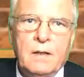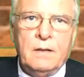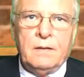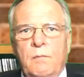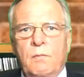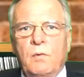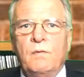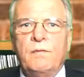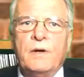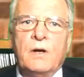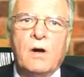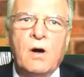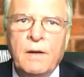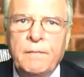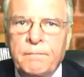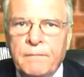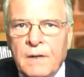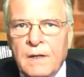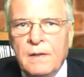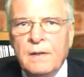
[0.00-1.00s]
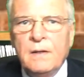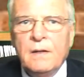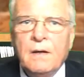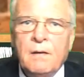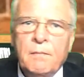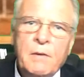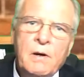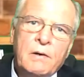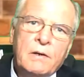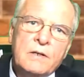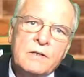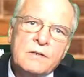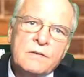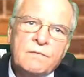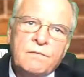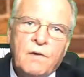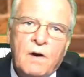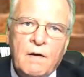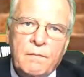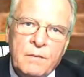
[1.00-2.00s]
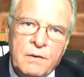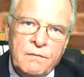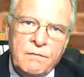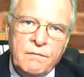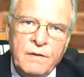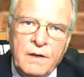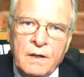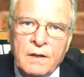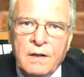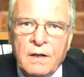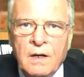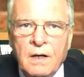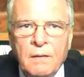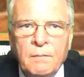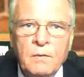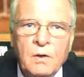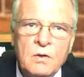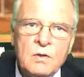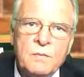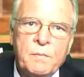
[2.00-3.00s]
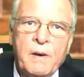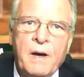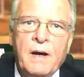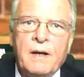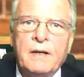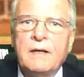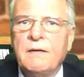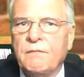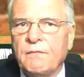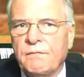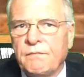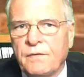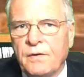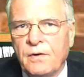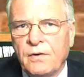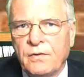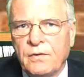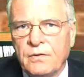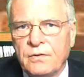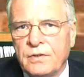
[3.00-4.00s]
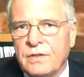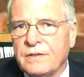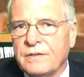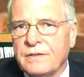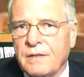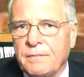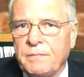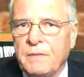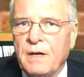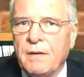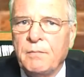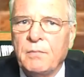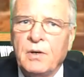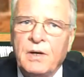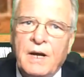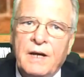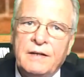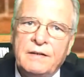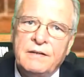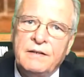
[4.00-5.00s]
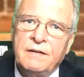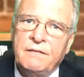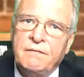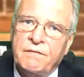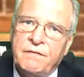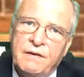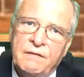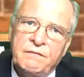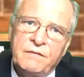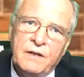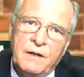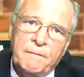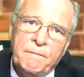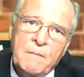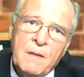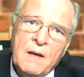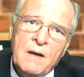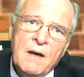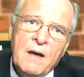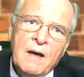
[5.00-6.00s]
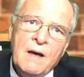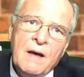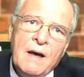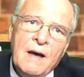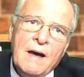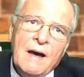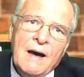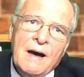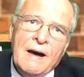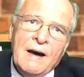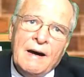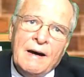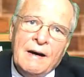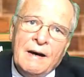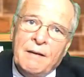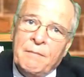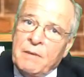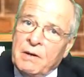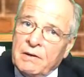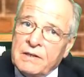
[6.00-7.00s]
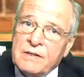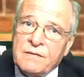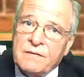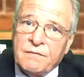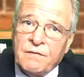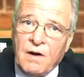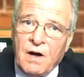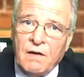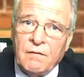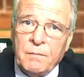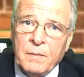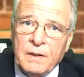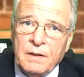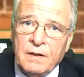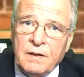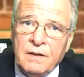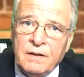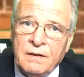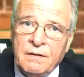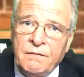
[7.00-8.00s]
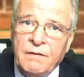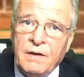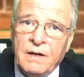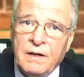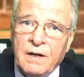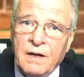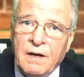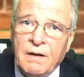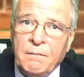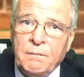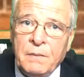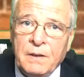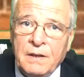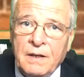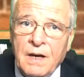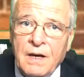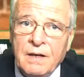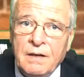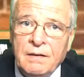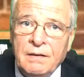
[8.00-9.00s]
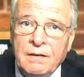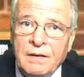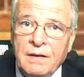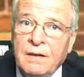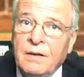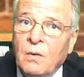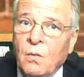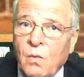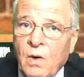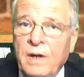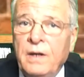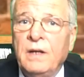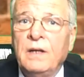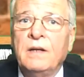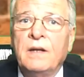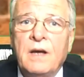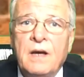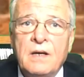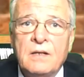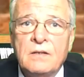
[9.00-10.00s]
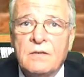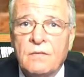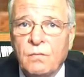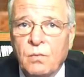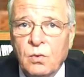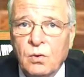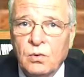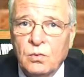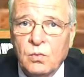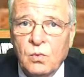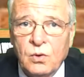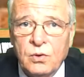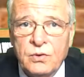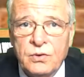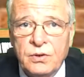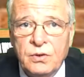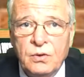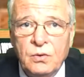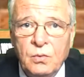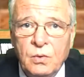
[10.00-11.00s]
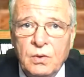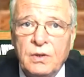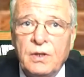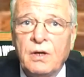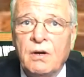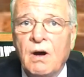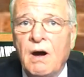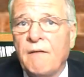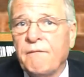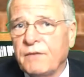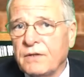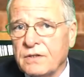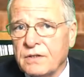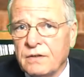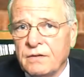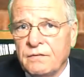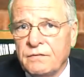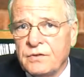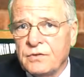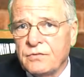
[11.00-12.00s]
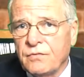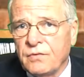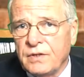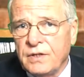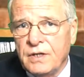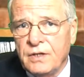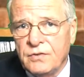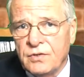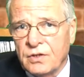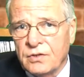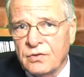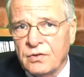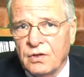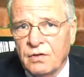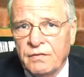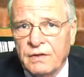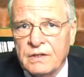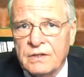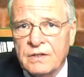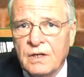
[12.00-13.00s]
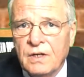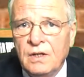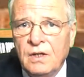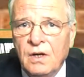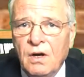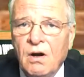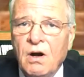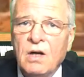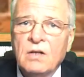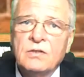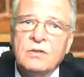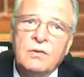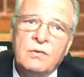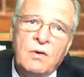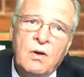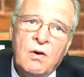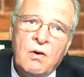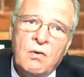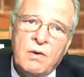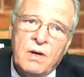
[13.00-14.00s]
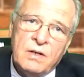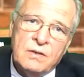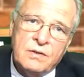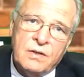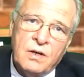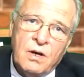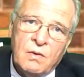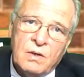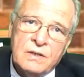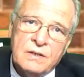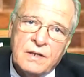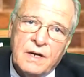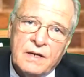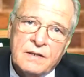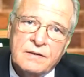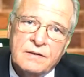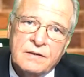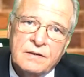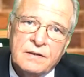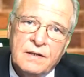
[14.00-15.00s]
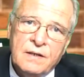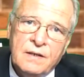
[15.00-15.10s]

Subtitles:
Moving on, America's involvement in Vietnam goes back even further to September 1950. America's involvement in Vietnam began in the waning days of World War II with the Office of Strategic Service, also known as the O.S.S.